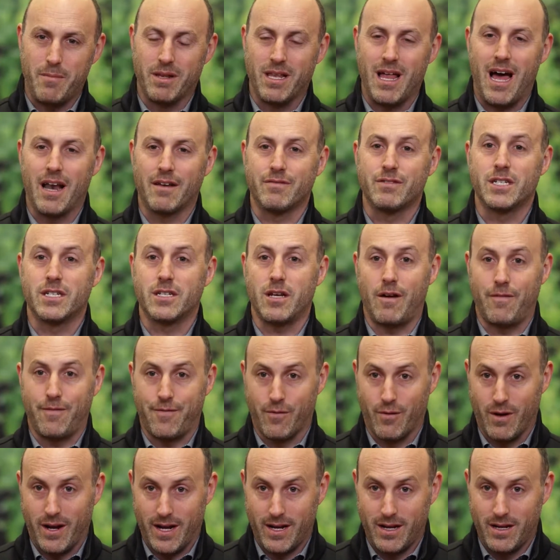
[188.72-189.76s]
a lot of
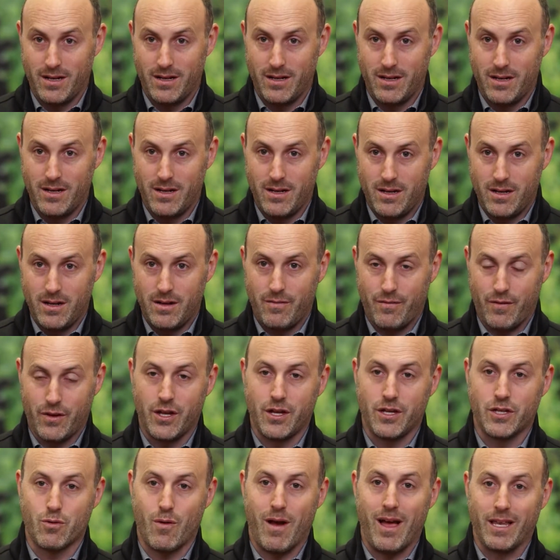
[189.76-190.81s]
suffering for the
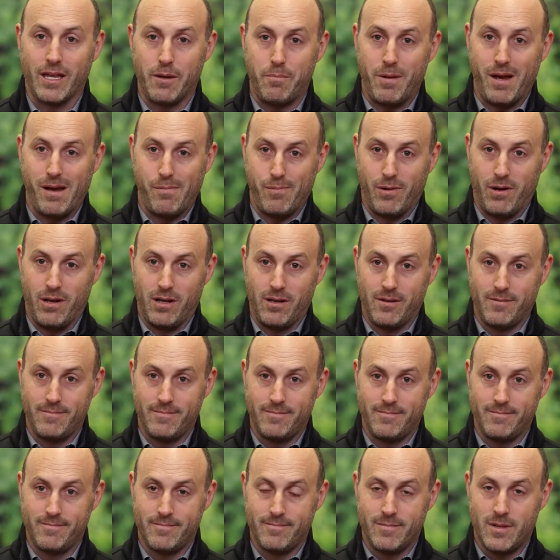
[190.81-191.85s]
Israeli people.
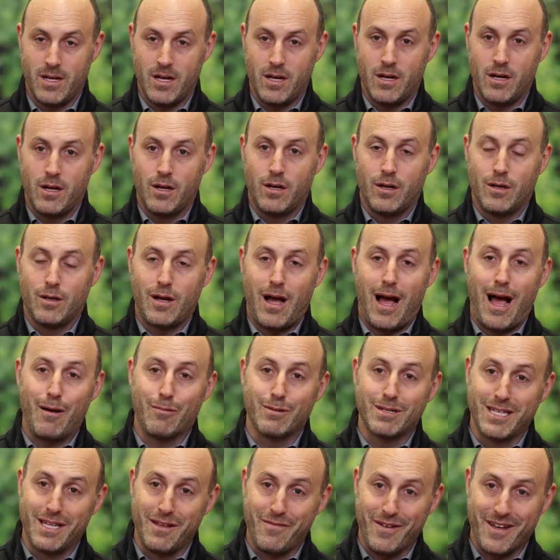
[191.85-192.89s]
I
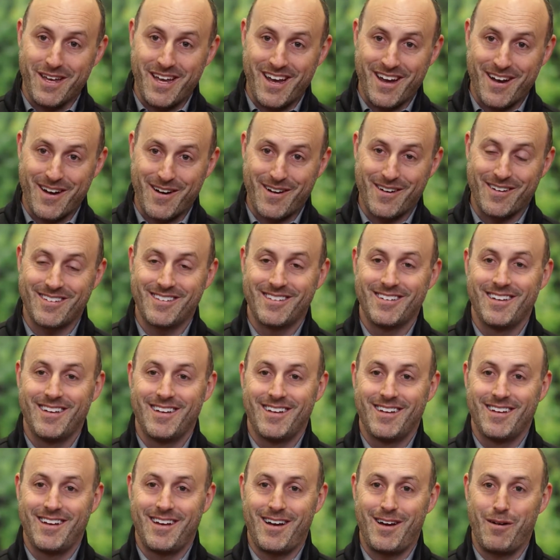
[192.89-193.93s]
was living here
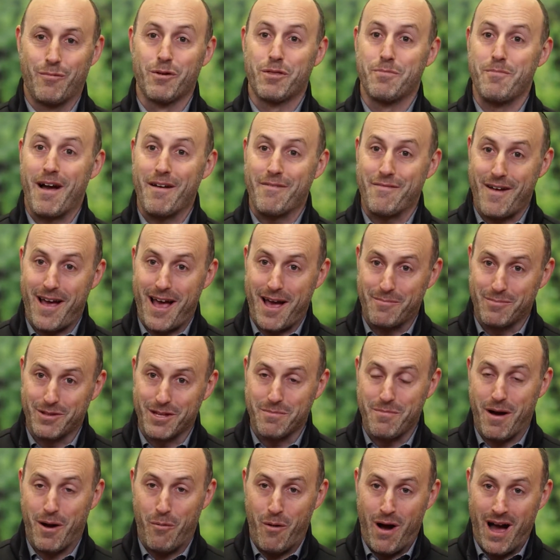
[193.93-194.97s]
with my family,
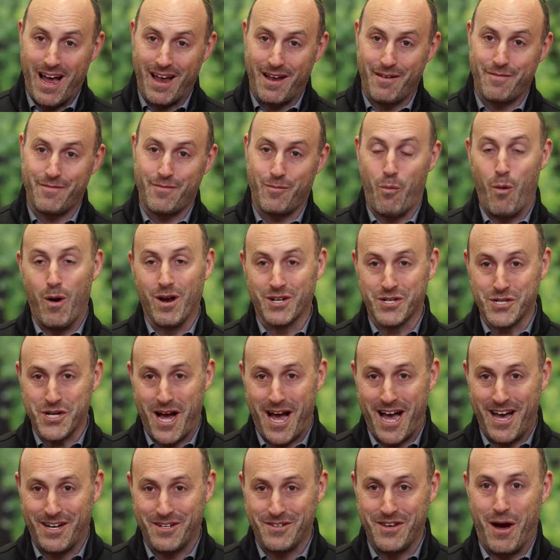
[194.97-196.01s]
my wife, one
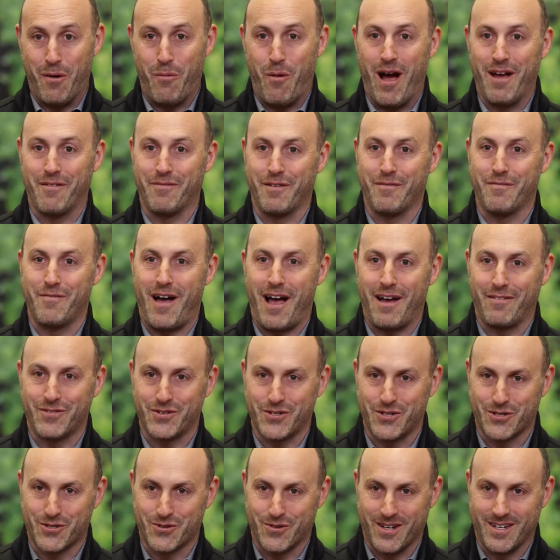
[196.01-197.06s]
child, now wife and 5
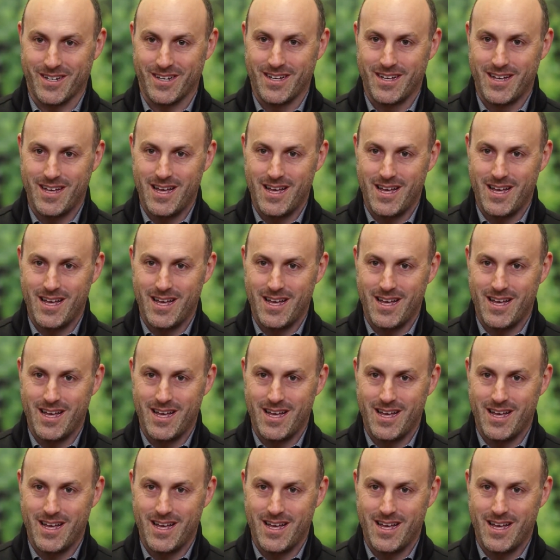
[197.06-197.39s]
children,